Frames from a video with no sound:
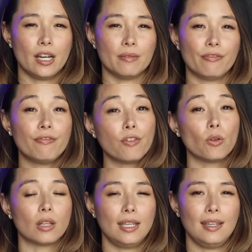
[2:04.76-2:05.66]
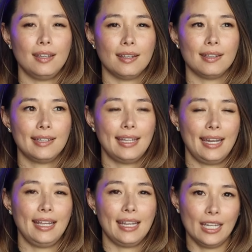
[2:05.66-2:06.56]
up fully
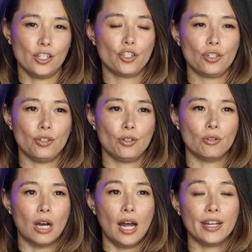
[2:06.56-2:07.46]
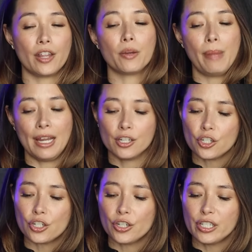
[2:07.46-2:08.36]
getting into another pet
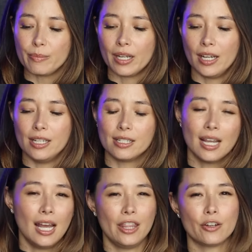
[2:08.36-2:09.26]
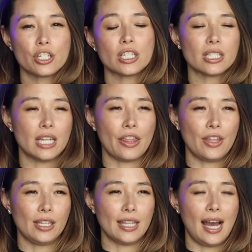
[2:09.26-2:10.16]
insurance because there's just
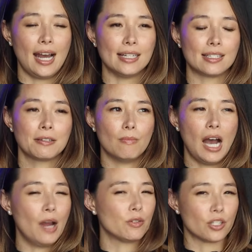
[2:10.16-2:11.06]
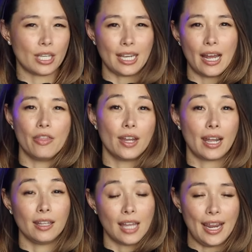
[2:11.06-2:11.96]
nothing that I was looking at that
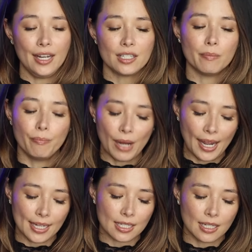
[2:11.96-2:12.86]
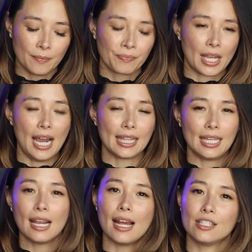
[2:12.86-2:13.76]
I liked. But I
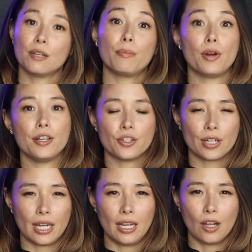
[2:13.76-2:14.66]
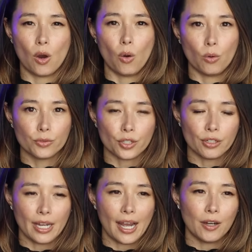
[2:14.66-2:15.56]
think as the boys are getting
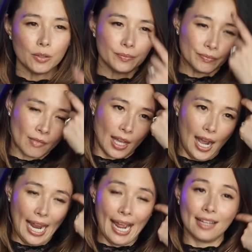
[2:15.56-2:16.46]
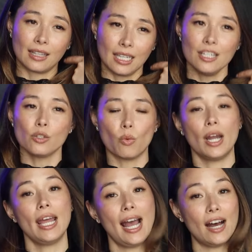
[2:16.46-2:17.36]
older now, I at least
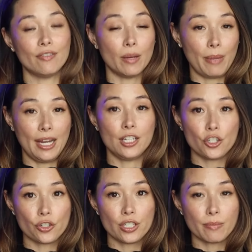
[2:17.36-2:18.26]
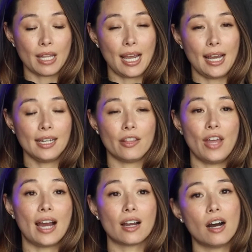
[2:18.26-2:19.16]
want to have a pet insurance plan
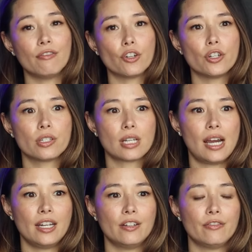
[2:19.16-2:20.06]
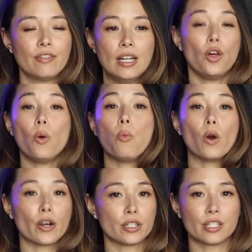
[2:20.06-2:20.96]
that covers kind of the
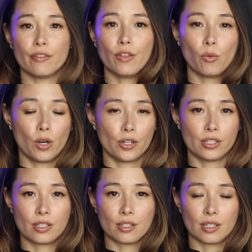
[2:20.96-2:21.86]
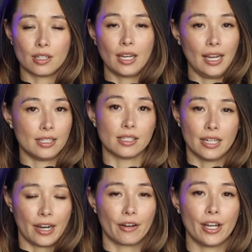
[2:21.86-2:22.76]
worst of the worst case
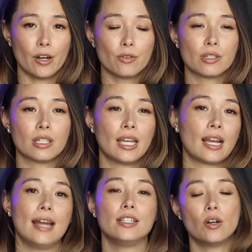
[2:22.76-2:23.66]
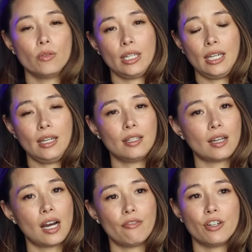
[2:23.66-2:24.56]
scenarios. Like, I don't need the
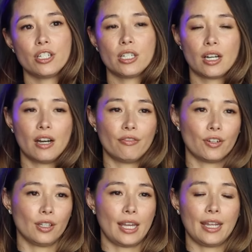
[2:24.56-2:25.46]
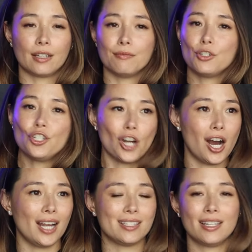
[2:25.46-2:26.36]
coverage to cover like
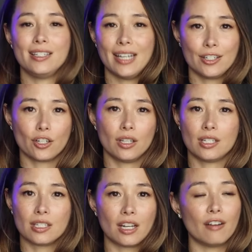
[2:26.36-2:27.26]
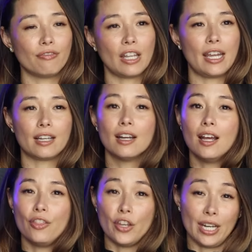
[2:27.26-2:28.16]
shots and dental and stuff like
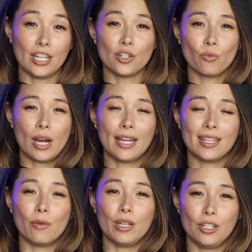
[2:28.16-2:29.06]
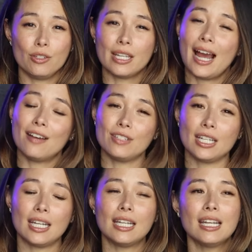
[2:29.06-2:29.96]
the nationwide that we used to have
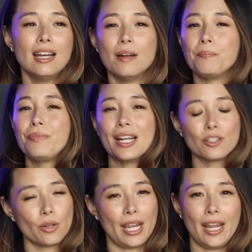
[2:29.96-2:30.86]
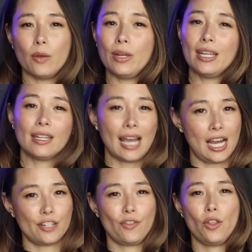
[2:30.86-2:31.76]
did. That's okay, we can
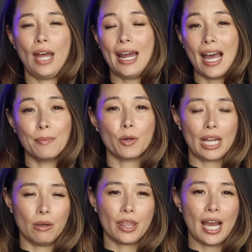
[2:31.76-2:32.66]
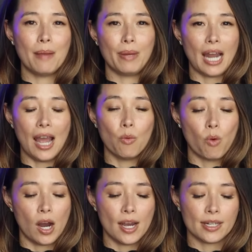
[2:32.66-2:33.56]
cash flow that, I'm okay with that, but I
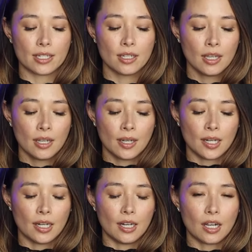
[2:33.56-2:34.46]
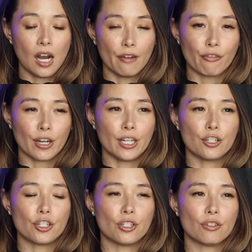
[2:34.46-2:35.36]
want
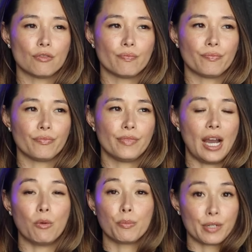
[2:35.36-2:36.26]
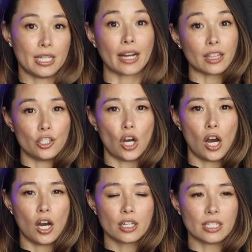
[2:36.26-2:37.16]
coverage that will protect the
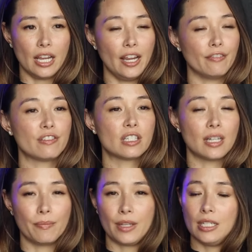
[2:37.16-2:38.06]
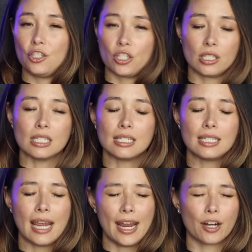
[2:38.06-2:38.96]
dogs if something just
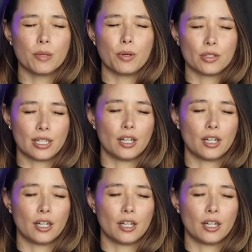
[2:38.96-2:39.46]
terrible